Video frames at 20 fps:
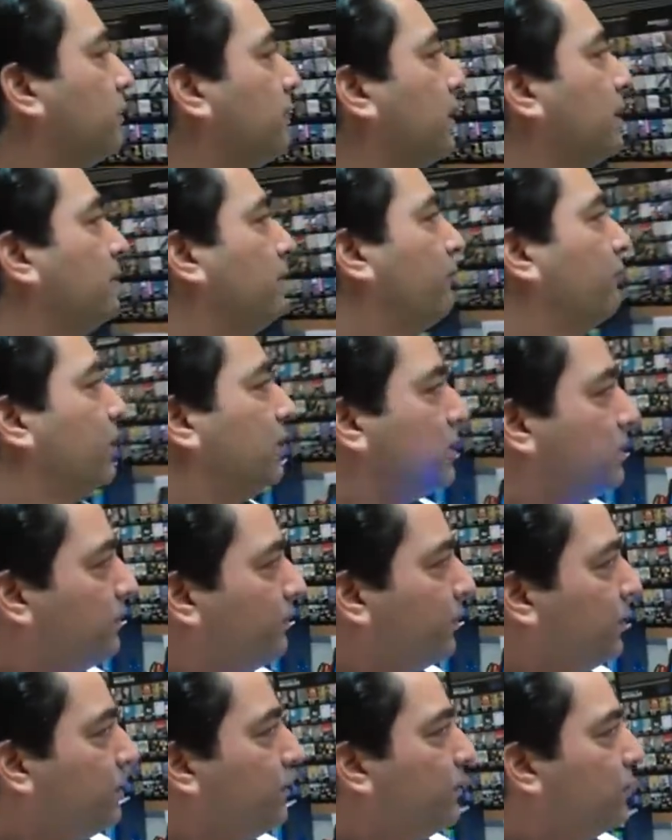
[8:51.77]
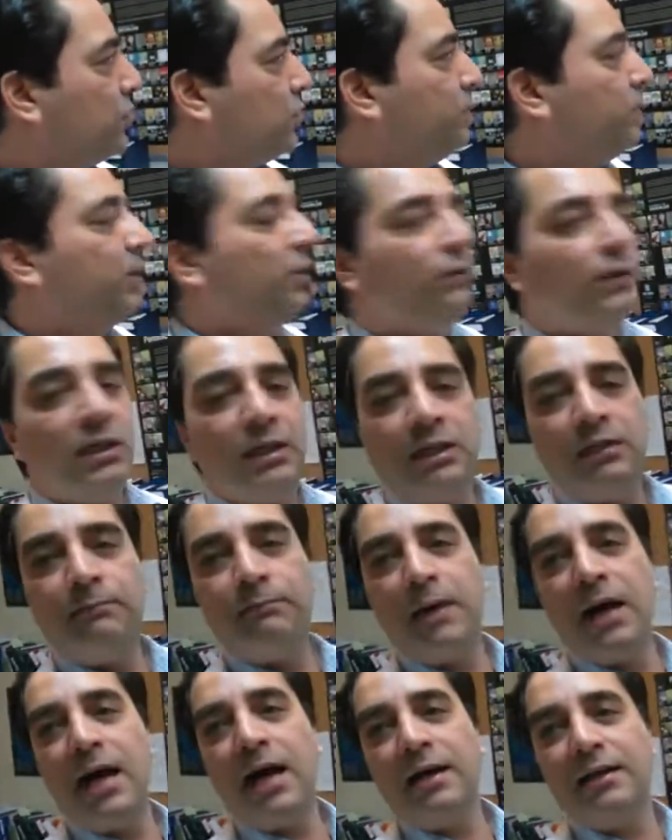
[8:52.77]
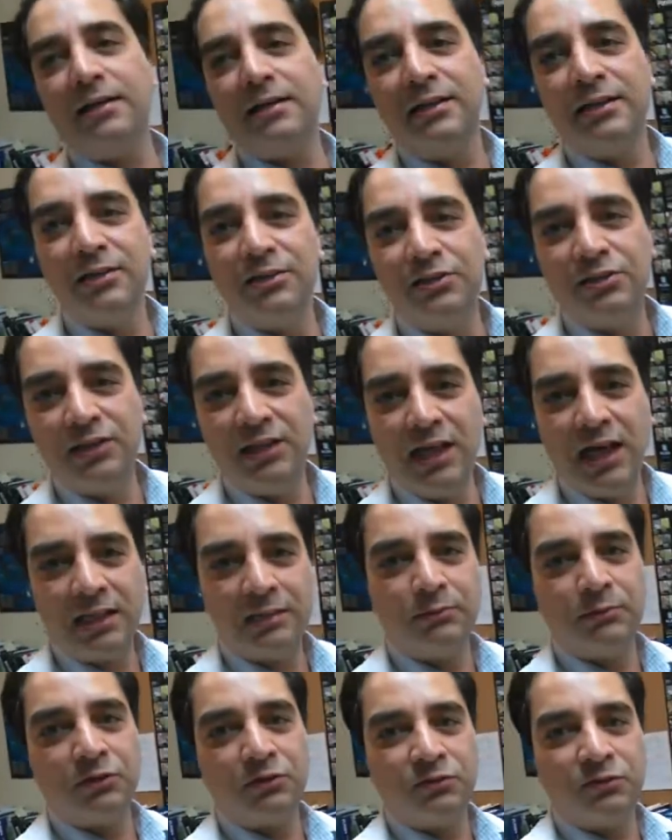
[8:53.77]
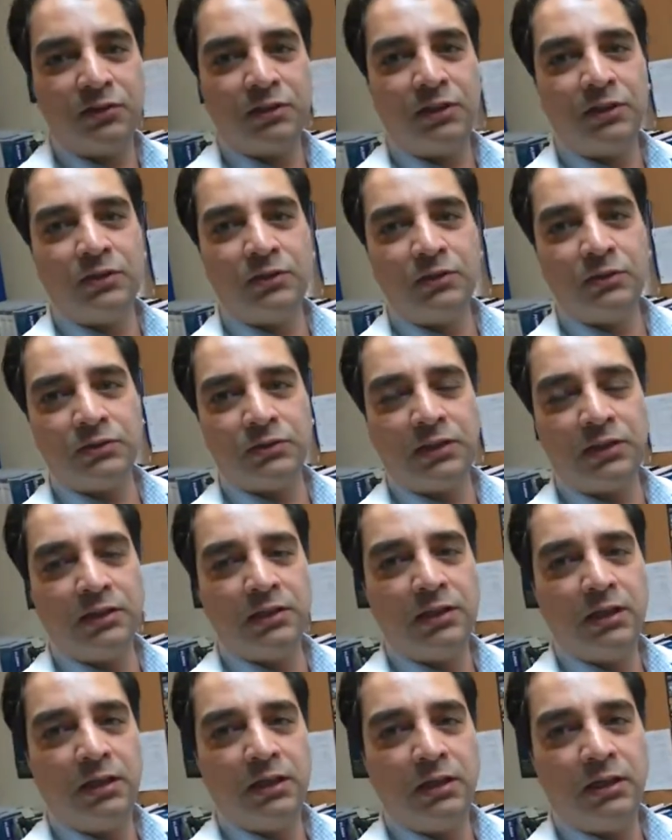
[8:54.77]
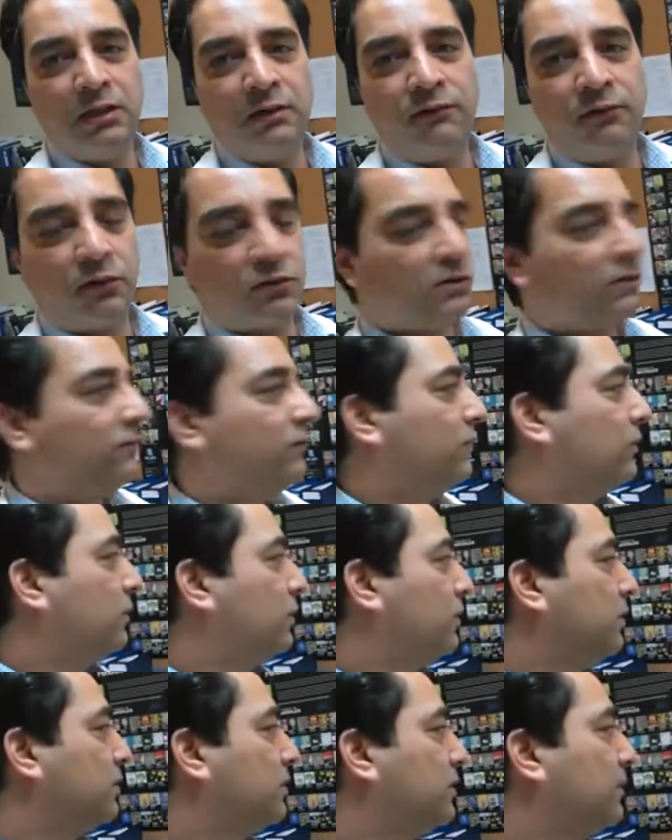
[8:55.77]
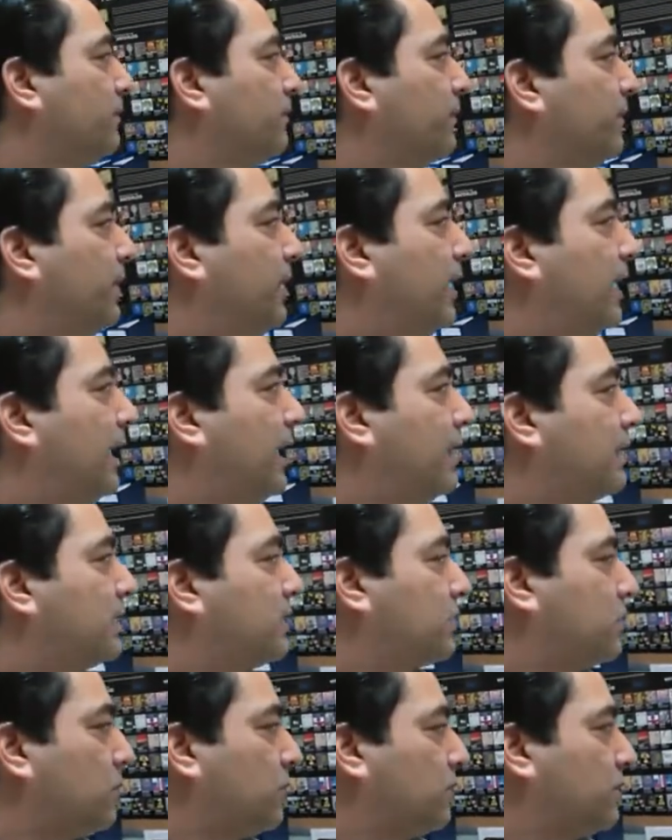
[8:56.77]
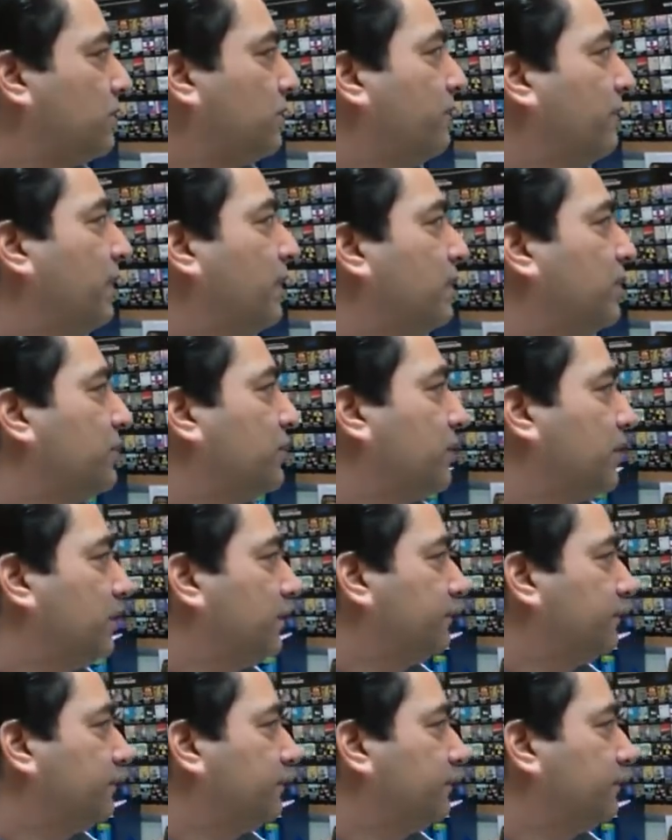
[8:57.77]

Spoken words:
And we're spewing it back into the atmosphere using fossil fuels as a source of energy.